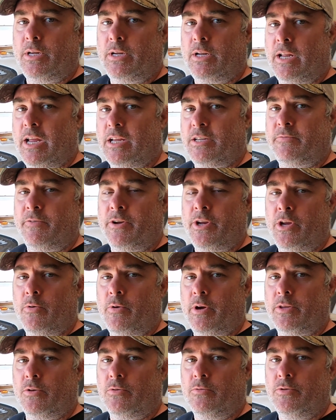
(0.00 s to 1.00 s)
In the last
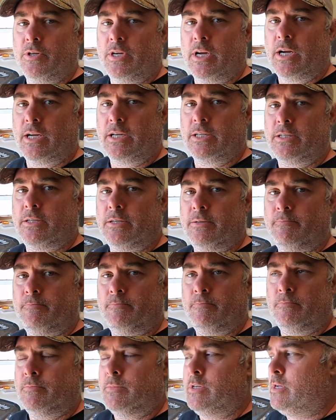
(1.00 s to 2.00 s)
video, I told you guys
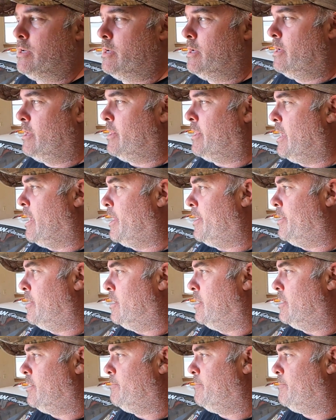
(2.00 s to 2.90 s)
that